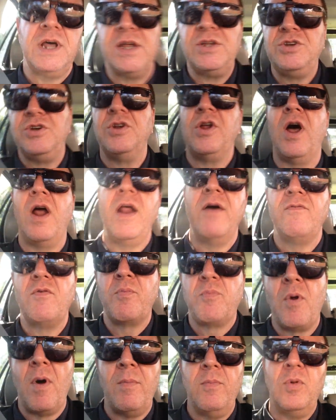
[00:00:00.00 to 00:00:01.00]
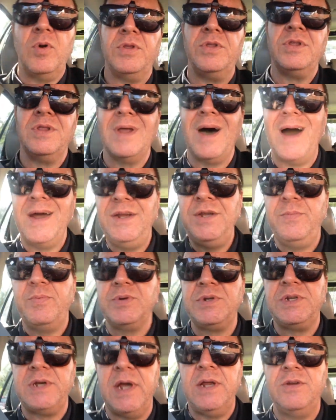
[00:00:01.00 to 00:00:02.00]
that you don't have a problem with
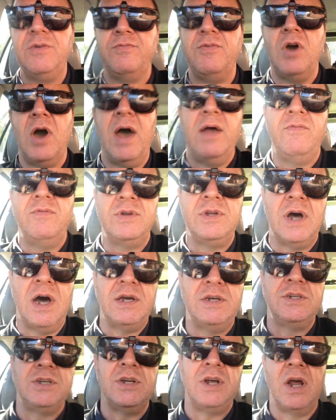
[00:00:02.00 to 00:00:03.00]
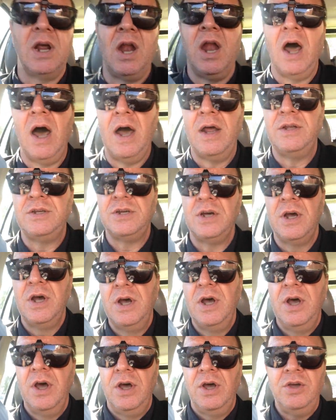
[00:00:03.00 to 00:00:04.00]
90% of your advertisers and clients
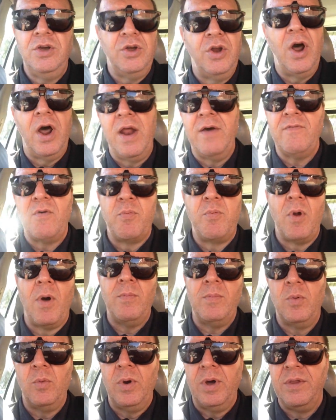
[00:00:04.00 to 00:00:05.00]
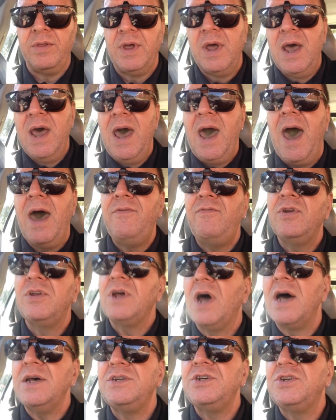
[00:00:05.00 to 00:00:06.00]
you don't have a problem with
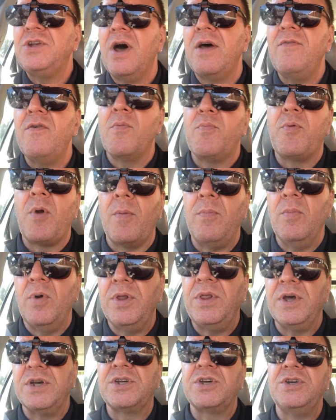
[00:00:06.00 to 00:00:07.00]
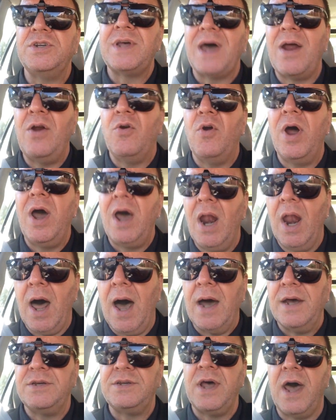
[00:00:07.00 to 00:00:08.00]
advertisers don't have a problem with this because they
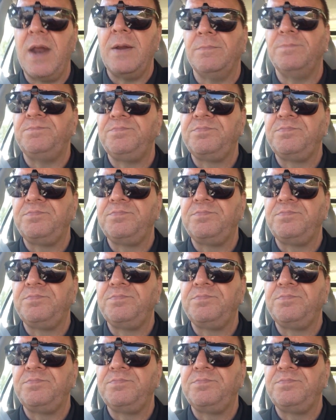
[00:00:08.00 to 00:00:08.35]
realize that